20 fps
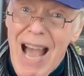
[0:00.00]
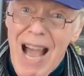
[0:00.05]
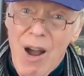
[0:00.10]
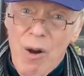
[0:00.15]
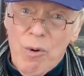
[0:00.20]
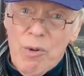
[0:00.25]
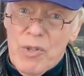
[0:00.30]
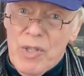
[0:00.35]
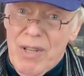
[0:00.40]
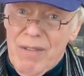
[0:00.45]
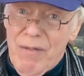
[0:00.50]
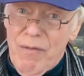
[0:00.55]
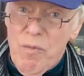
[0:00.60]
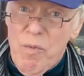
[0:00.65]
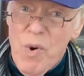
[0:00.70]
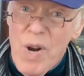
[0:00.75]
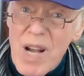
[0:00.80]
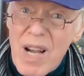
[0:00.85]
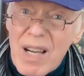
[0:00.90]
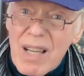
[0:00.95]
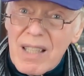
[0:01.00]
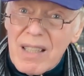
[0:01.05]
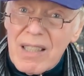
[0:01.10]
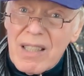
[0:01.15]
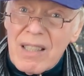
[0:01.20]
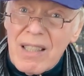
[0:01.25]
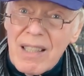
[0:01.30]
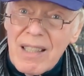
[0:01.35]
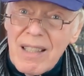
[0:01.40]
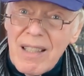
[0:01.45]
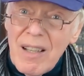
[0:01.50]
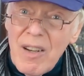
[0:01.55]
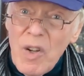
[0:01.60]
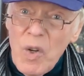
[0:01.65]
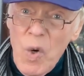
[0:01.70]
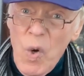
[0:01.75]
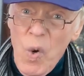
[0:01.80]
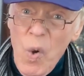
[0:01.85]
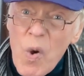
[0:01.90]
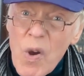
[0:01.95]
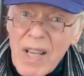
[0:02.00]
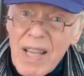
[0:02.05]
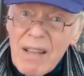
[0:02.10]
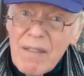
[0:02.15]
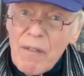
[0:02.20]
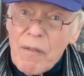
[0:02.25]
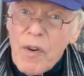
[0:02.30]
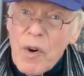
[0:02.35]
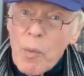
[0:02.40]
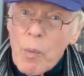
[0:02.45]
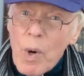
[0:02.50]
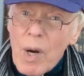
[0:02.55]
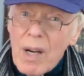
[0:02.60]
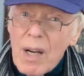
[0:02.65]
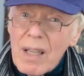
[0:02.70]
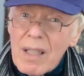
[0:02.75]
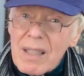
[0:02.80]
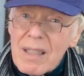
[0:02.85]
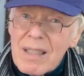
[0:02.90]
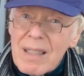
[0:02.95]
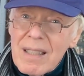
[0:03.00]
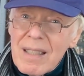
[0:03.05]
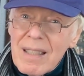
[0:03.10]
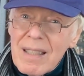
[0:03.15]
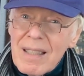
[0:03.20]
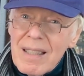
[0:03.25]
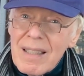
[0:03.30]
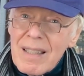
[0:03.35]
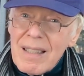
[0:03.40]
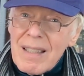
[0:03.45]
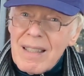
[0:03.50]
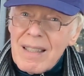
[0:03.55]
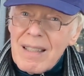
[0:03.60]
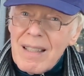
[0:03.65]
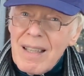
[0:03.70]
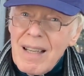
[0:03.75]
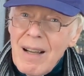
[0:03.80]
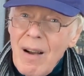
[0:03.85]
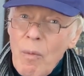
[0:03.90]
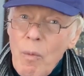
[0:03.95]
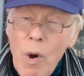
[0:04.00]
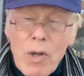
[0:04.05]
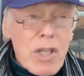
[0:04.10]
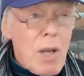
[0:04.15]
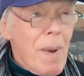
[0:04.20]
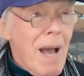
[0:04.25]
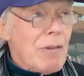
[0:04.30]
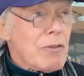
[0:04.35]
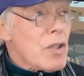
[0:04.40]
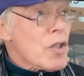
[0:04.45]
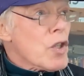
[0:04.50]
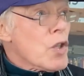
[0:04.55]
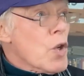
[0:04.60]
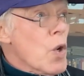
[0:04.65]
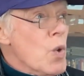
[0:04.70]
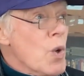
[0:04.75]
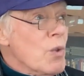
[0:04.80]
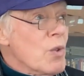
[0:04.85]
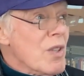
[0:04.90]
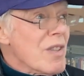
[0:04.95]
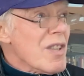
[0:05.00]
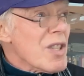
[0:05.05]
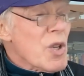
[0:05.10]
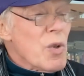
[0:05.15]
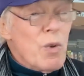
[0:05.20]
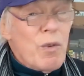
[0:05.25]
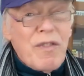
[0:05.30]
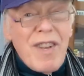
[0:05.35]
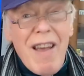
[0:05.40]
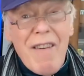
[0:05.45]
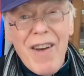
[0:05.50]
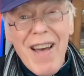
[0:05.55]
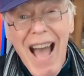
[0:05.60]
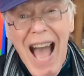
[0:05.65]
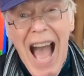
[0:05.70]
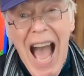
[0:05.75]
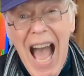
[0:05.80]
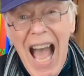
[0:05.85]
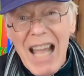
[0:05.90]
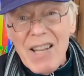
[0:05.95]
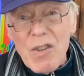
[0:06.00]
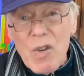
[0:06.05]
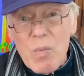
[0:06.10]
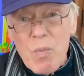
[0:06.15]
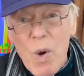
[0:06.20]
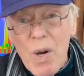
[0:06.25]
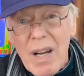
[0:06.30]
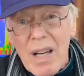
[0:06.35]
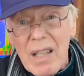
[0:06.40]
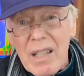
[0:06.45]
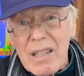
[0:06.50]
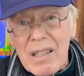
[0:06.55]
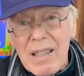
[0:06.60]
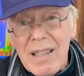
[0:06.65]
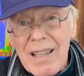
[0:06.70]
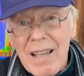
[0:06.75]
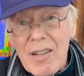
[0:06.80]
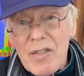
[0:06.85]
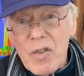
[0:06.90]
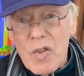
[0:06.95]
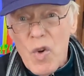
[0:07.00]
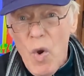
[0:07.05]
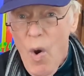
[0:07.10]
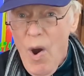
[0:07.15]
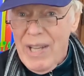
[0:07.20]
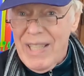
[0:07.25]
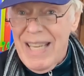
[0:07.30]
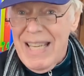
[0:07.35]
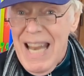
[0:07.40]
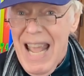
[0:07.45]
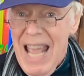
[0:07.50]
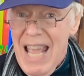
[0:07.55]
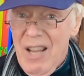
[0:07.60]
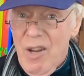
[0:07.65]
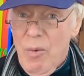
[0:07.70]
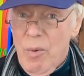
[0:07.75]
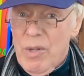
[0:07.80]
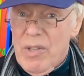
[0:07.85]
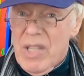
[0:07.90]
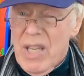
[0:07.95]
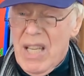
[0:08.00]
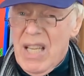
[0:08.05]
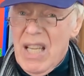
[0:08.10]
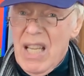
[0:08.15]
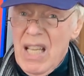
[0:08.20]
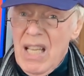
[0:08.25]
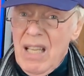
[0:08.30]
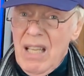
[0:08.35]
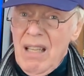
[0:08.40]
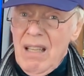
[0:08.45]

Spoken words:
out of work, looking for work. What about students who've never had work joining Equity?